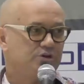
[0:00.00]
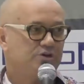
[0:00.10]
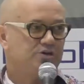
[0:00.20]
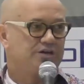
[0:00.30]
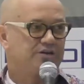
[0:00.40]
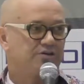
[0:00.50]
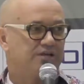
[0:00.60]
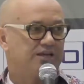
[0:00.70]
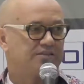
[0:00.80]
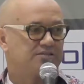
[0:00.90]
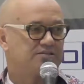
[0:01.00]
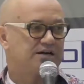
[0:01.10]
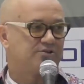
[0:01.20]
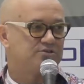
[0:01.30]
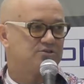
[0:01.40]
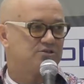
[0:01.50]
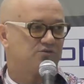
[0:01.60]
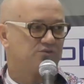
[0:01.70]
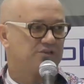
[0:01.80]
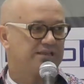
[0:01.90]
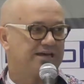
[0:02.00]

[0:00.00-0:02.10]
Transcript: You can connect thousands of little